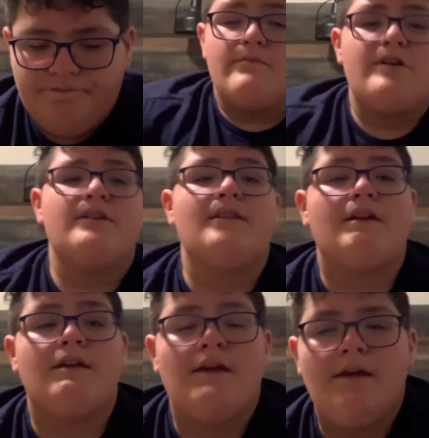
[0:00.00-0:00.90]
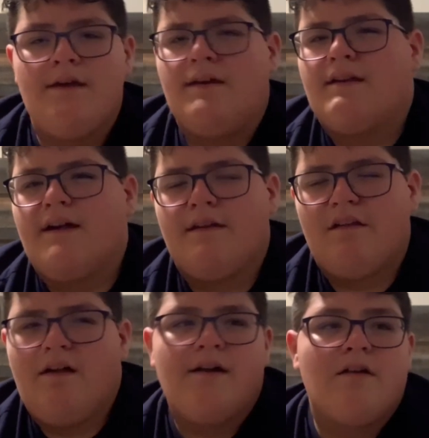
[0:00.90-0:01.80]
I think I got
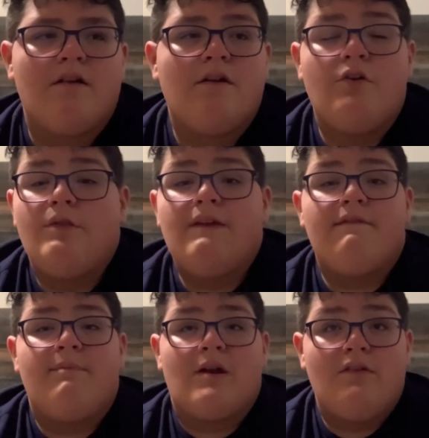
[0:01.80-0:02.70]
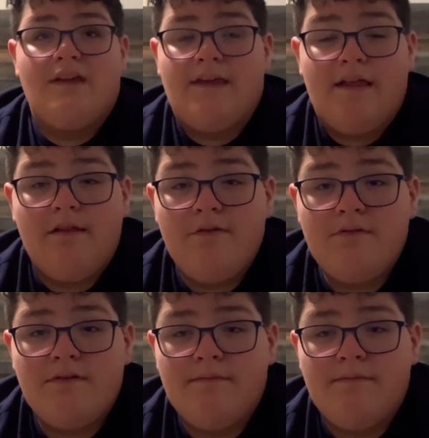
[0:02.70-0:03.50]
longer ago, they've barely yellowed.